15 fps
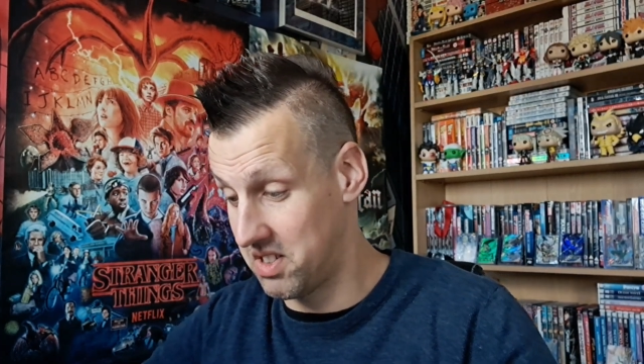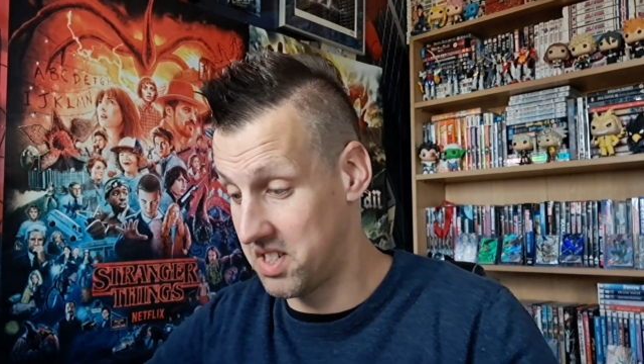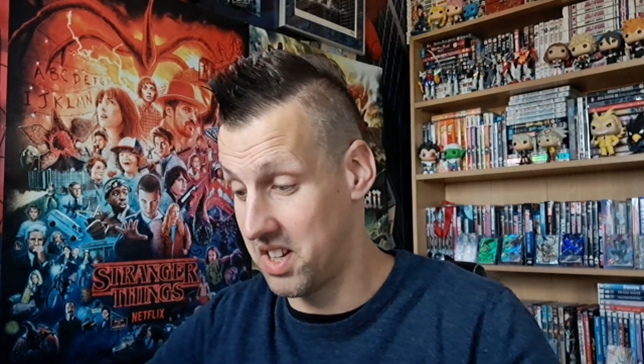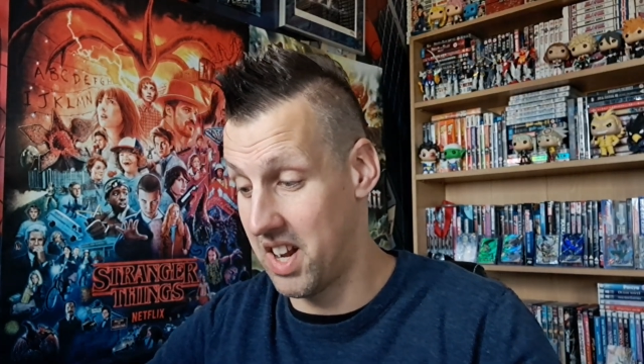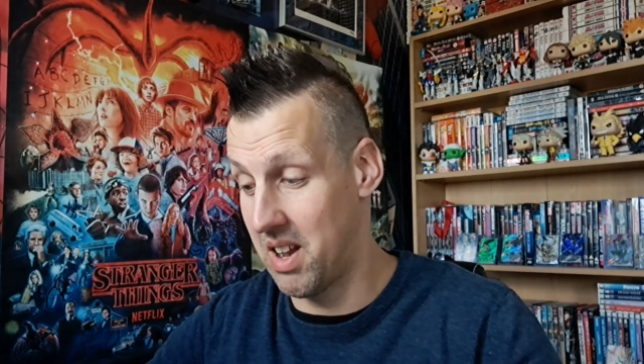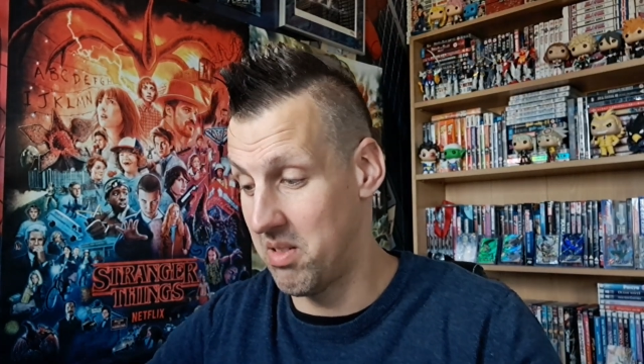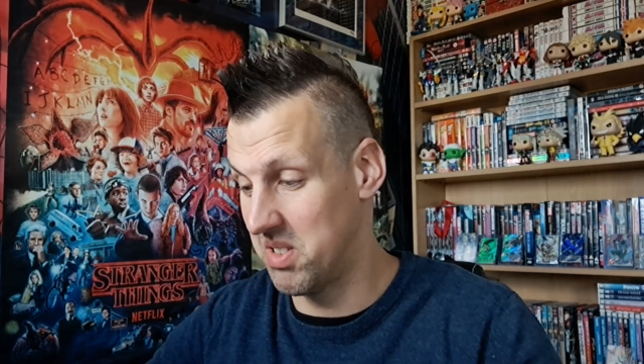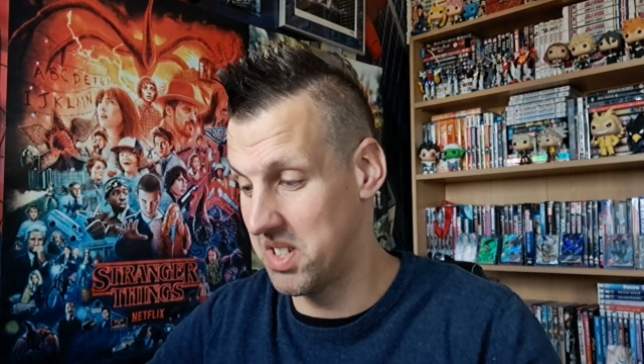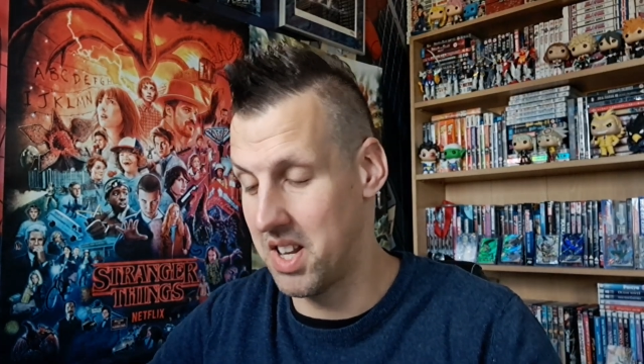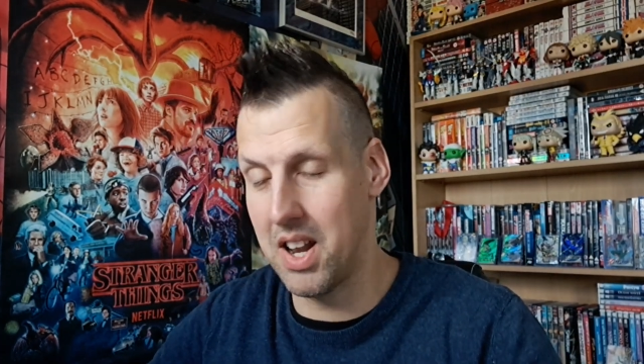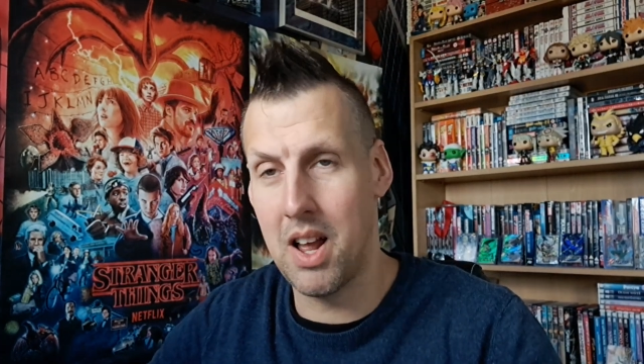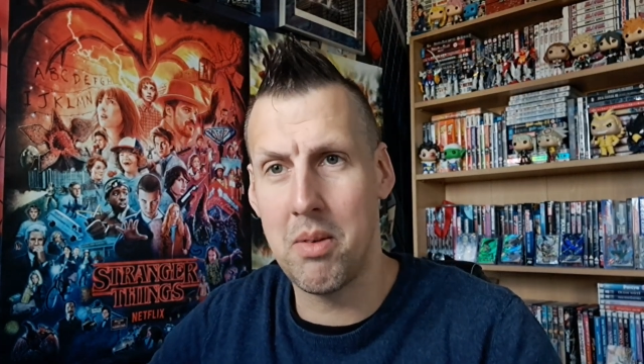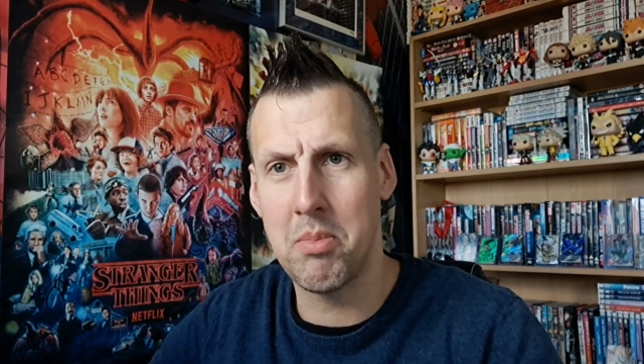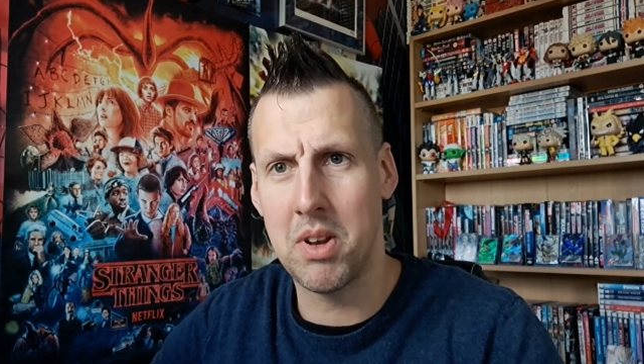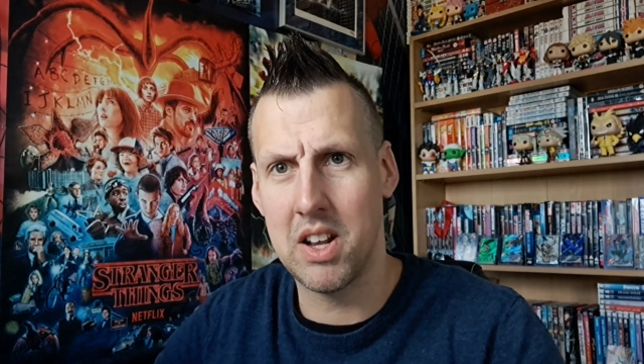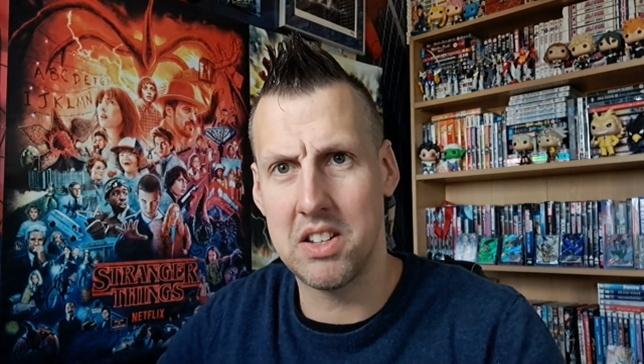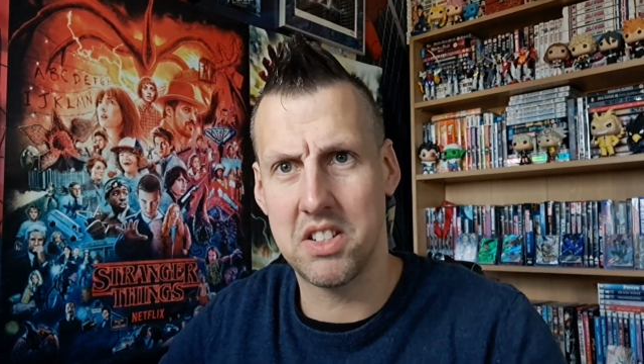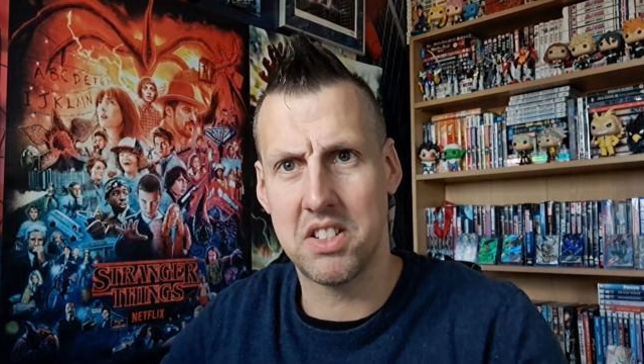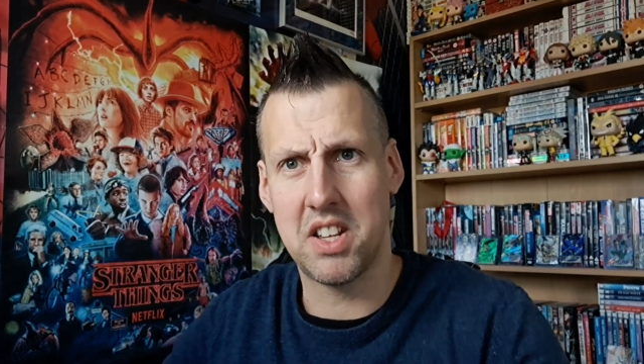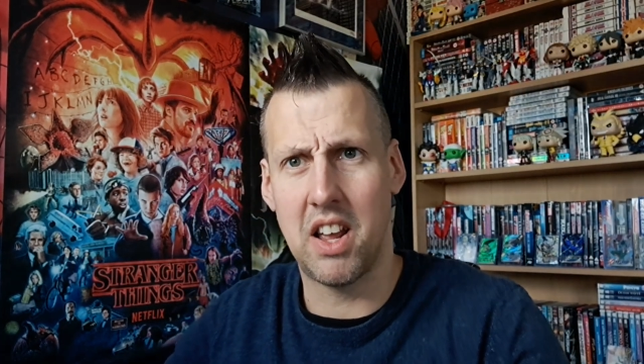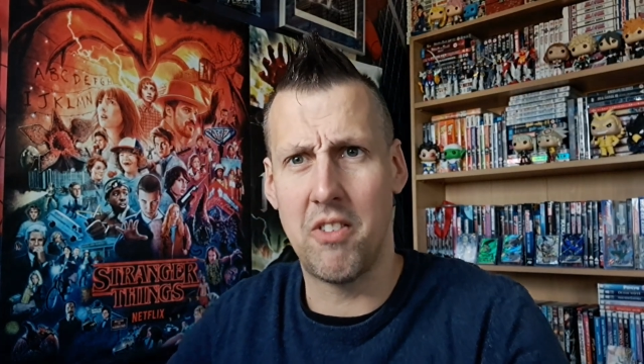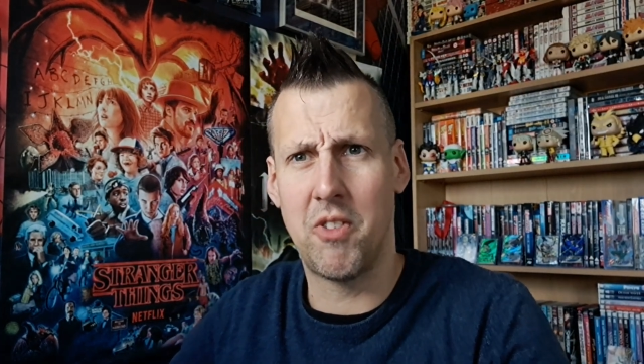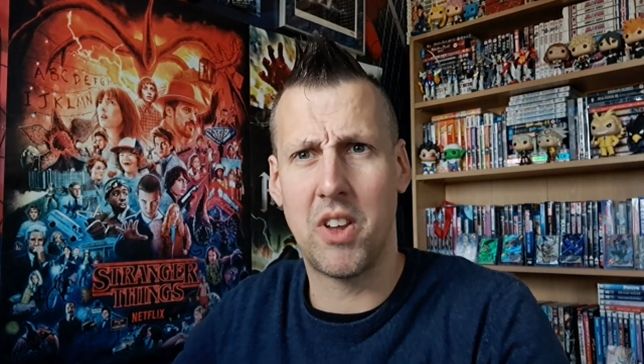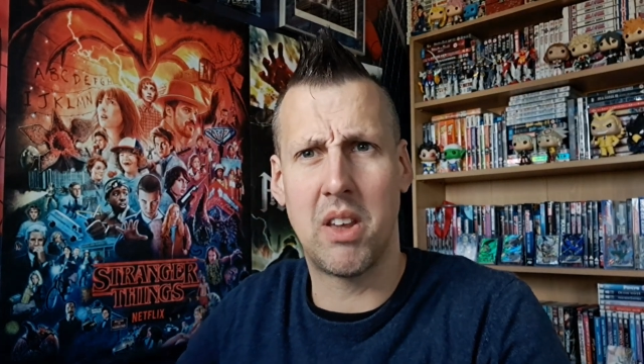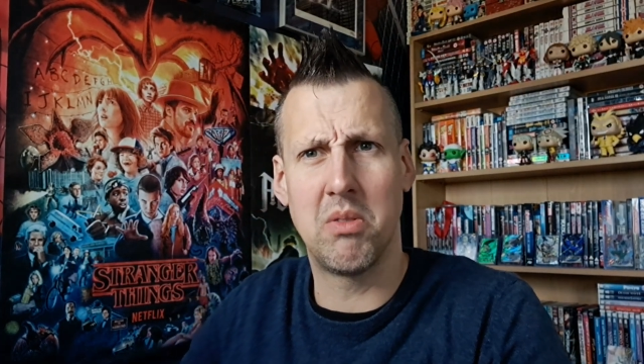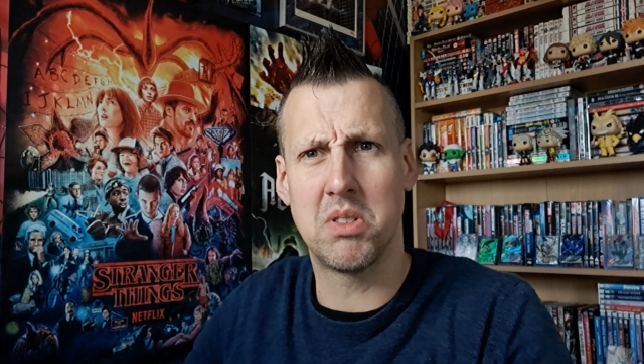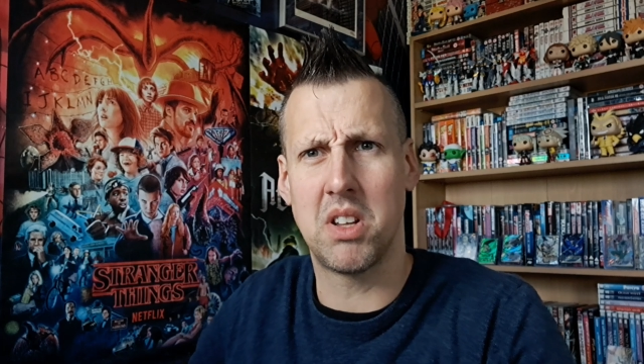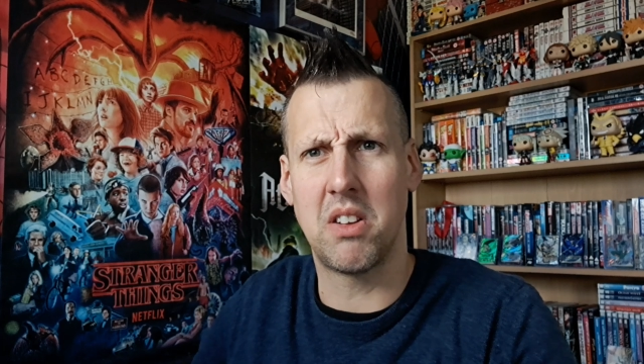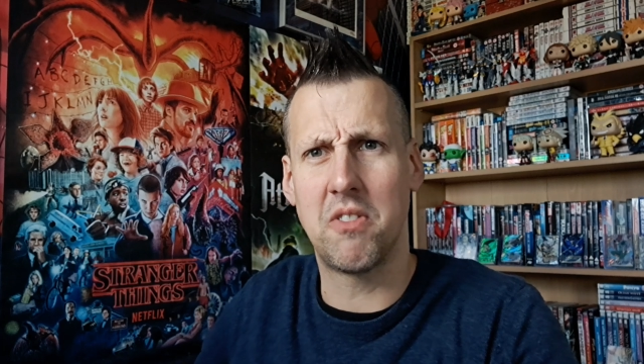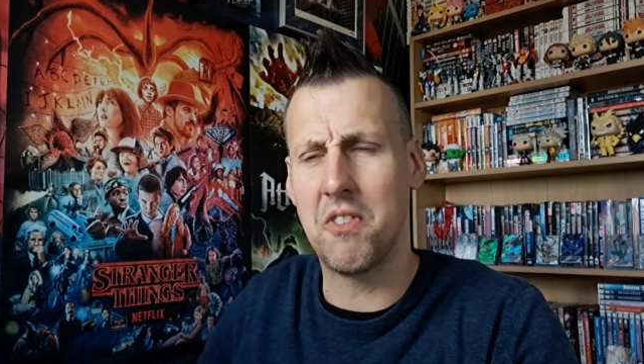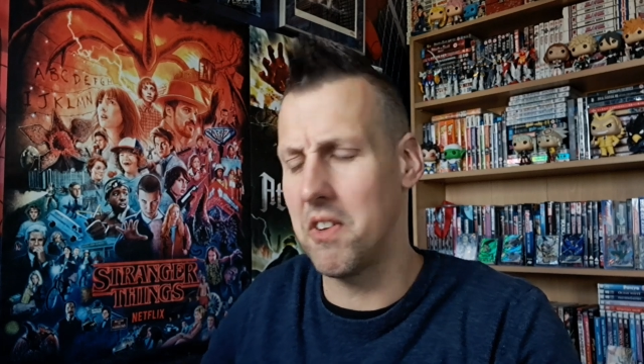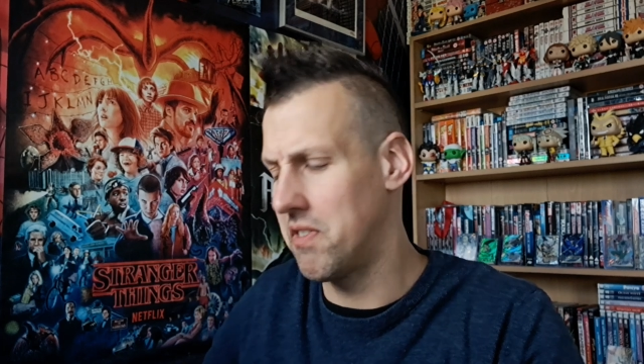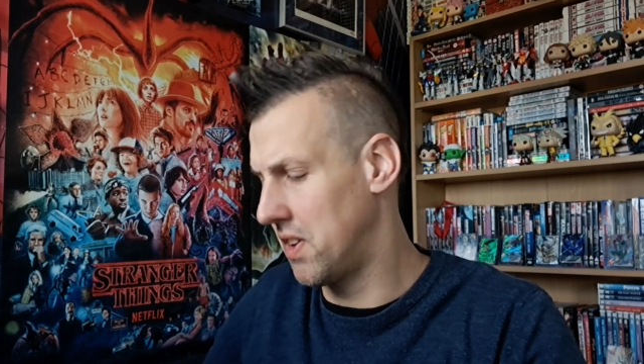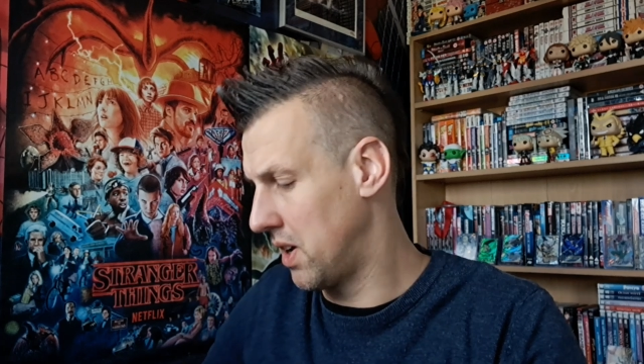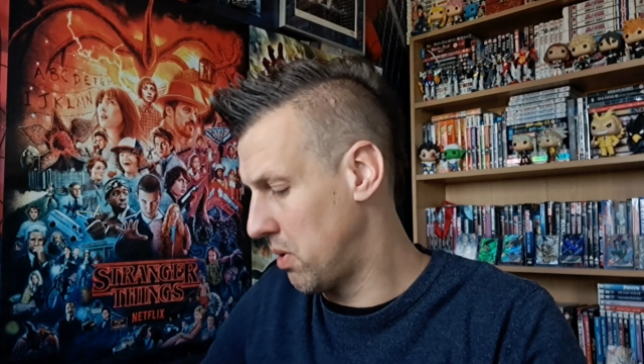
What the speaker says: So that was, I mean, as I say, I think it was like 50